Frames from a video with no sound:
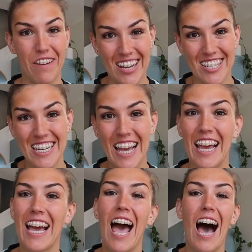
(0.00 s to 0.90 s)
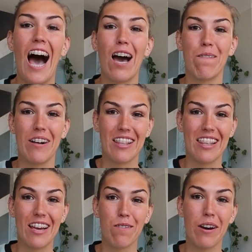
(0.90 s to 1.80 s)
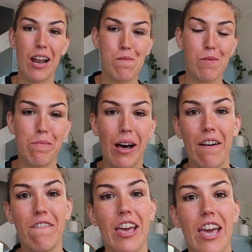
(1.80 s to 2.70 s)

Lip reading: fasting. I will link one up above